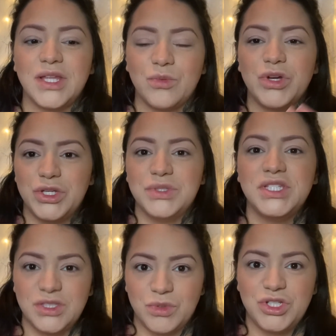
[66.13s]
what you
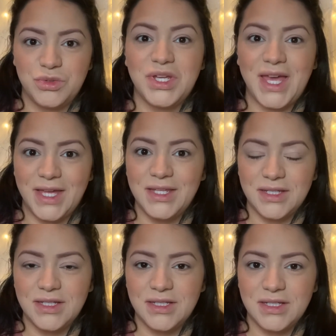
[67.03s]
see is what you get,
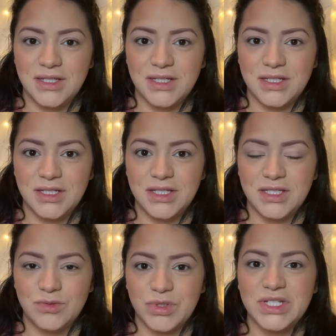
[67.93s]

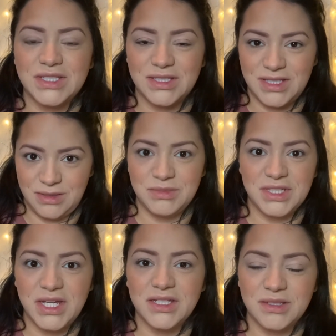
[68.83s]
is what it seems
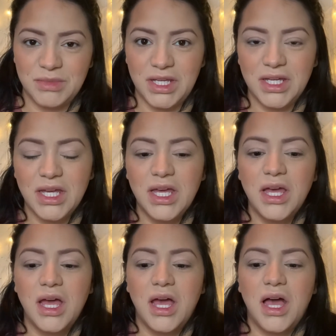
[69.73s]
like to me.
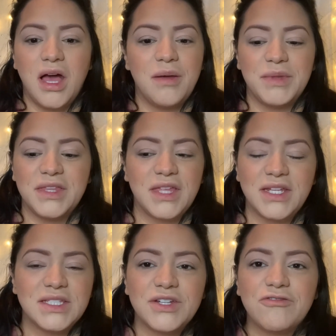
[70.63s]
Like that
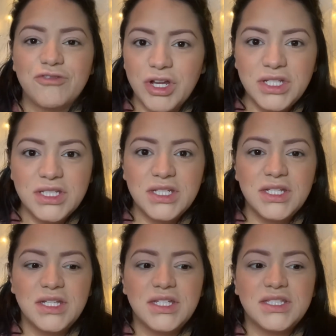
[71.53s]
isn't a front.
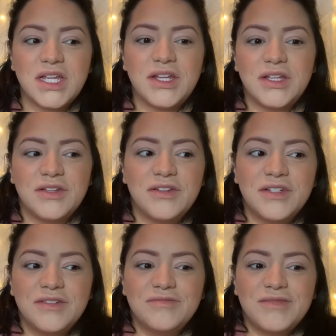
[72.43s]
It's an
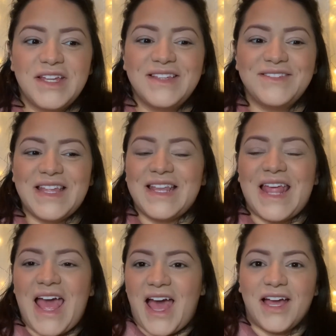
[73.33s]

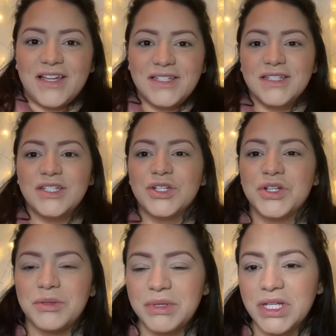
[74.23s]
act. You know what
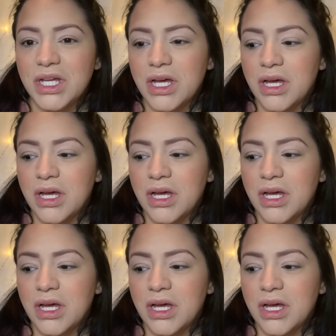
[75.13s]
I mean?